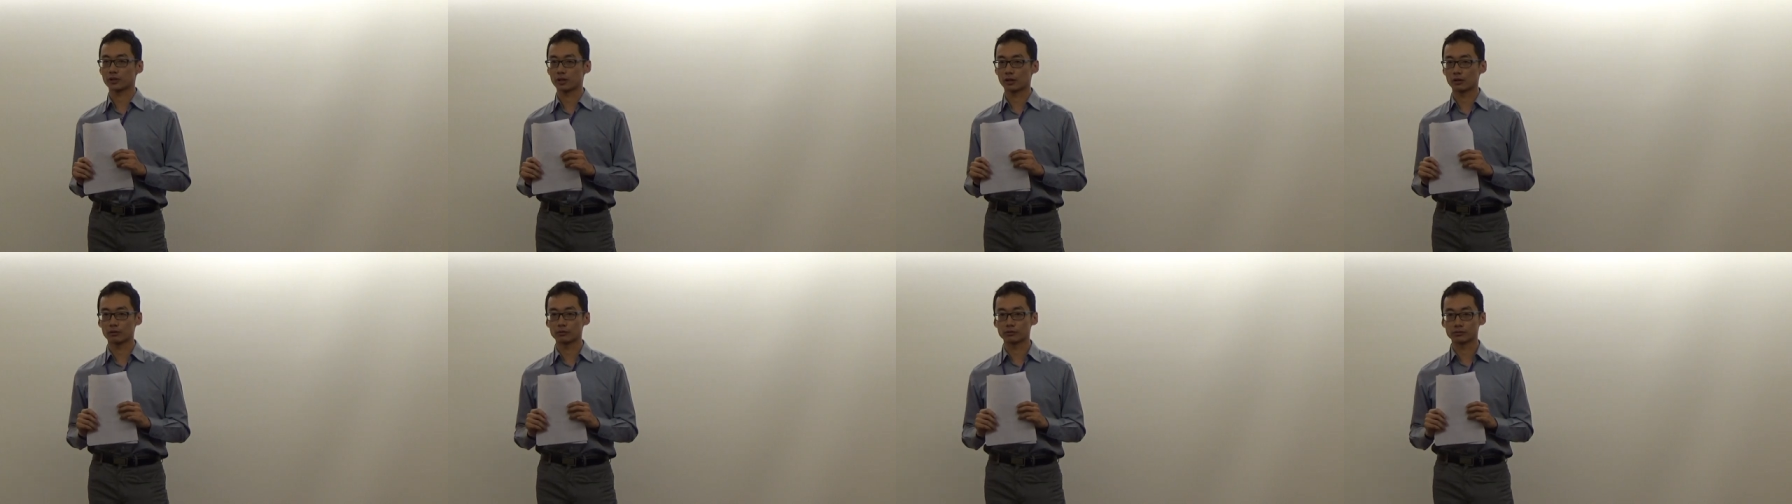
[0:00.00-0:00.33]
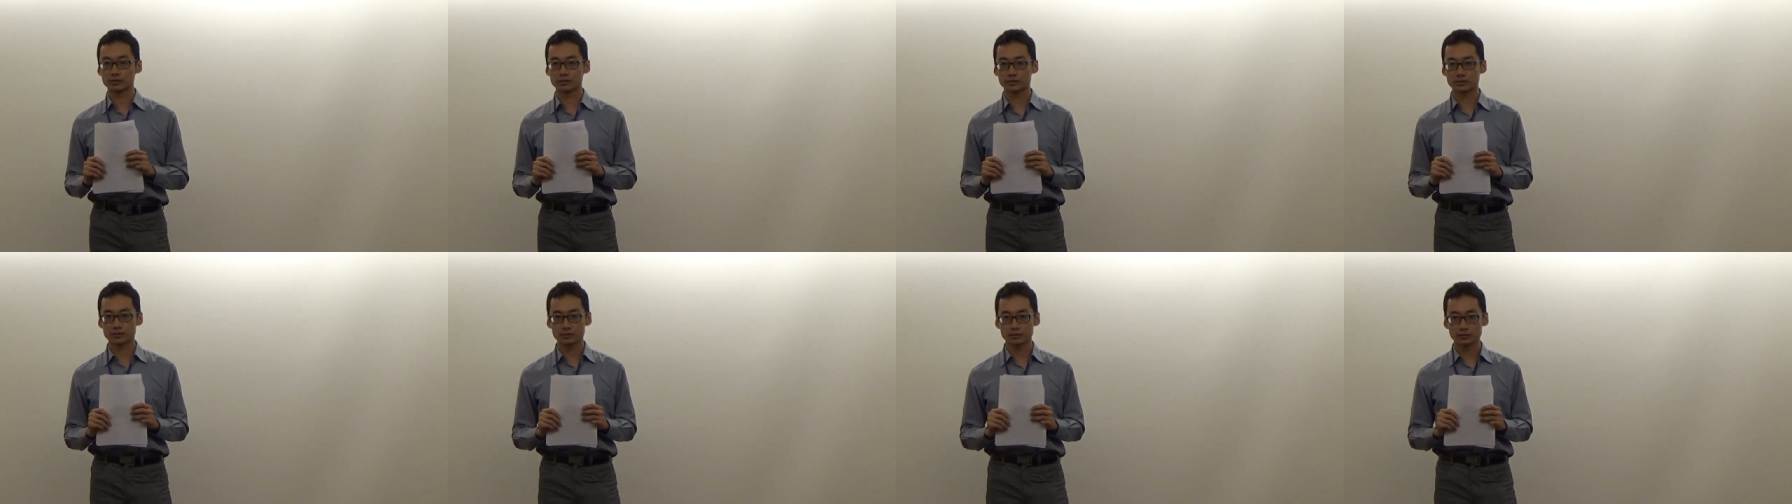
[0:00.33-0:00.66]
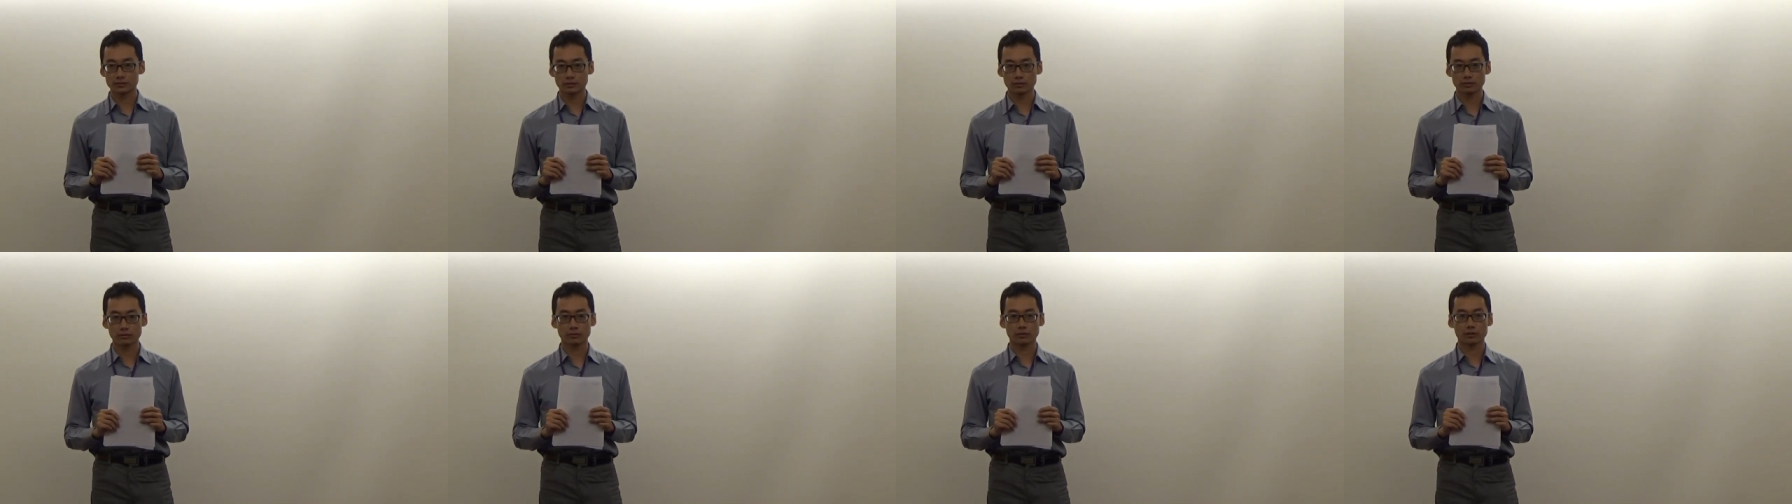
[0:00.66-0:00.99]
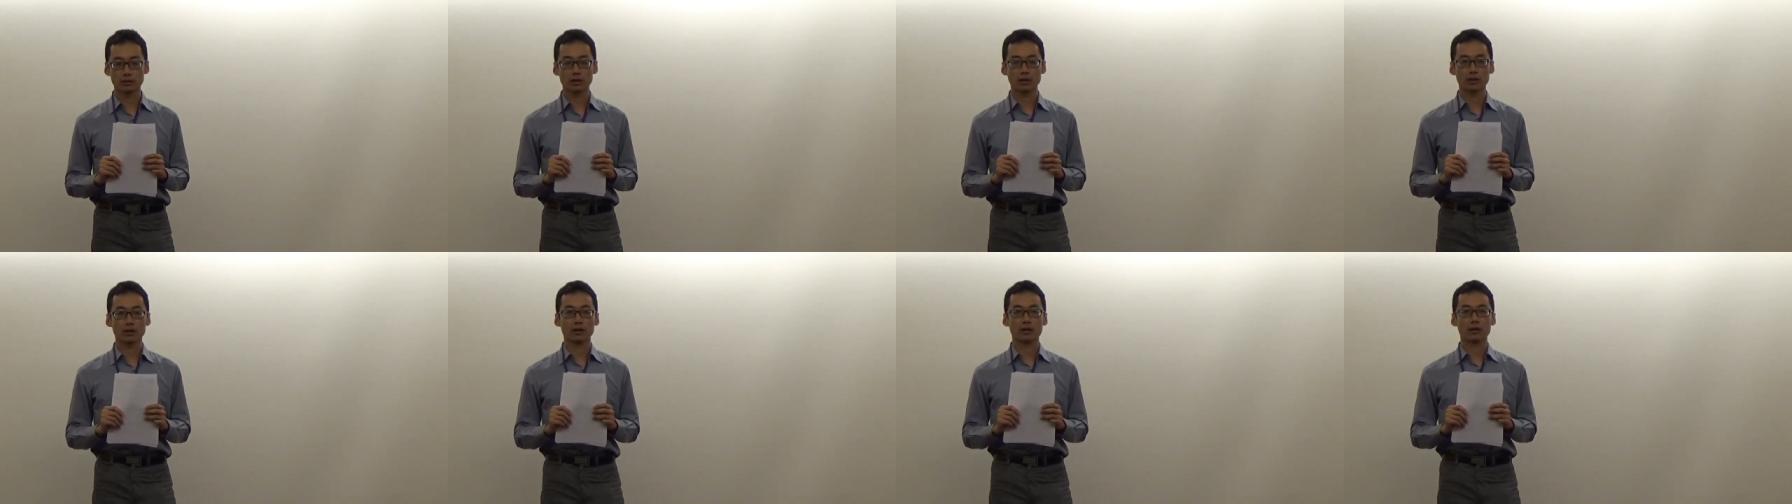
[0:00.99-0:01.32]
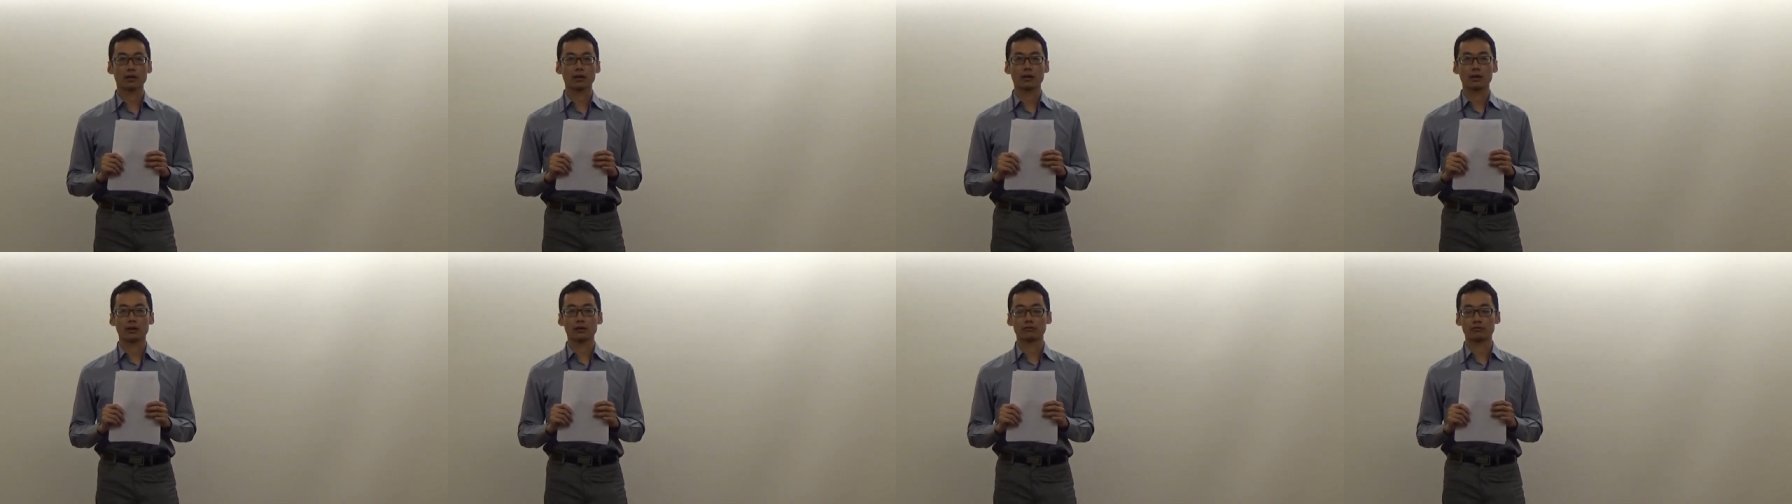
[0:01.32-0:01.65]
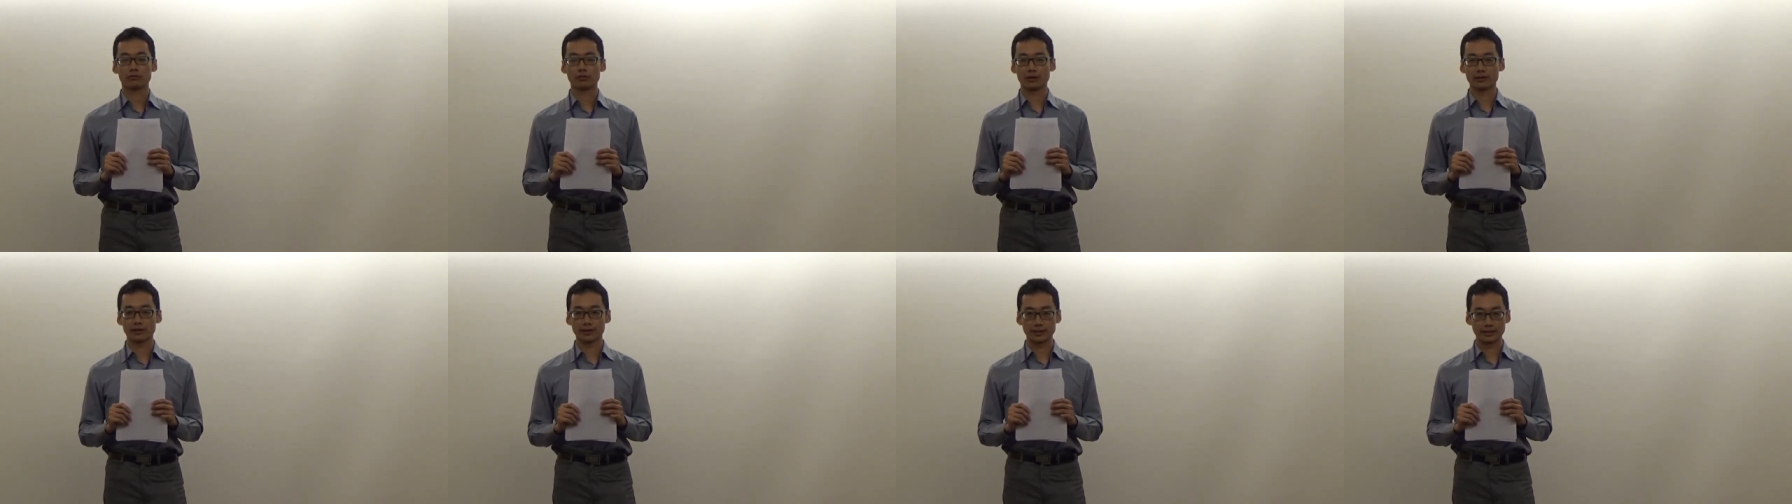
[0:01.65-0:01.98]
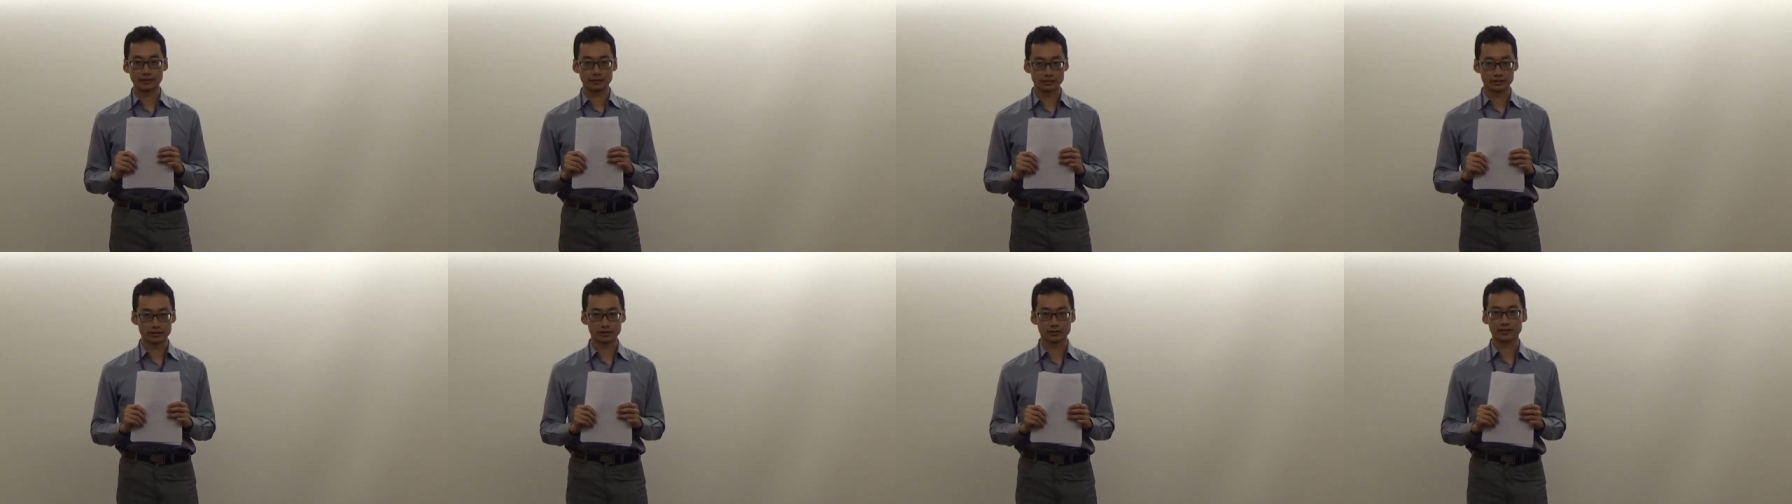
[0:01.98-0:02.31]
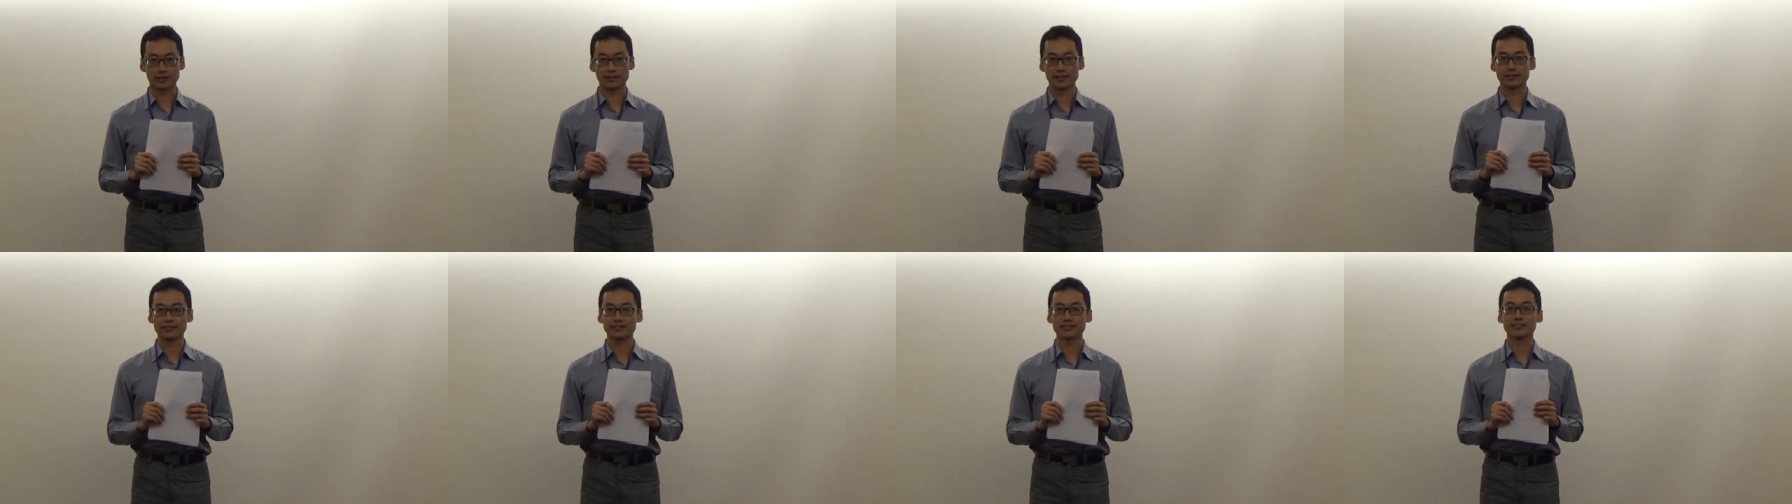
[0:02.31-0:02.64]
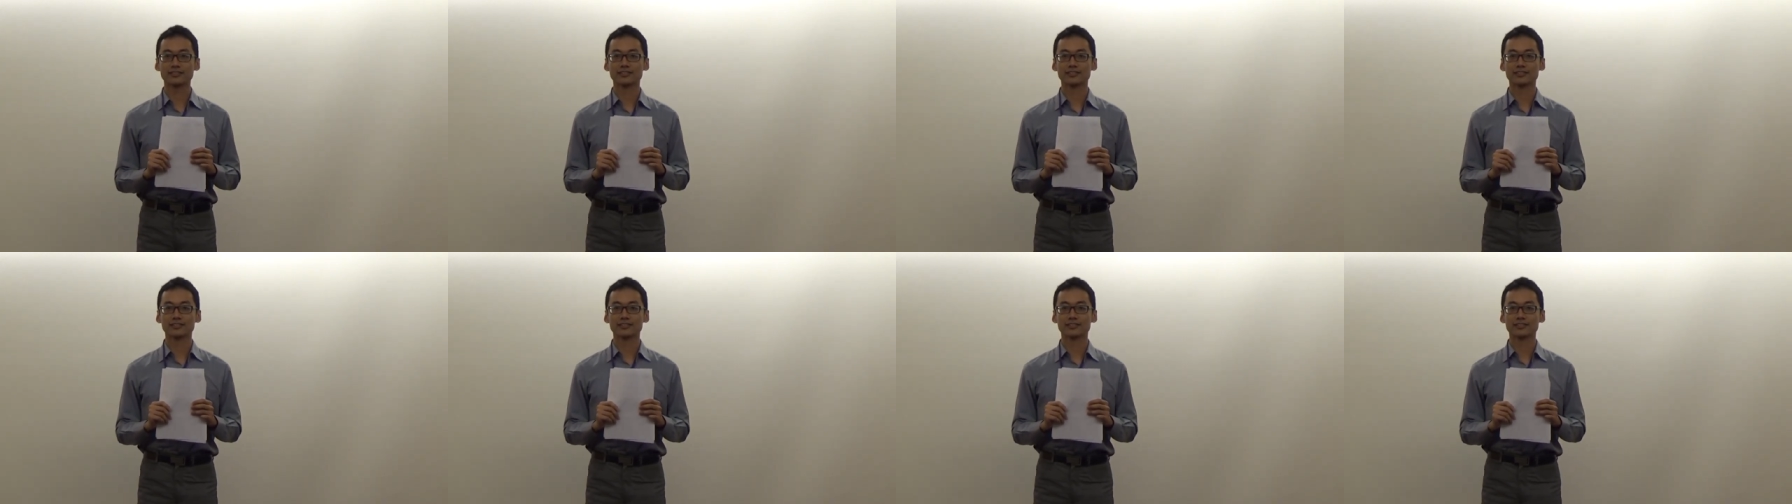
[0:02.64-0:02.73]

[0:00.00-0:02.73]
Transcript: codes from the internet.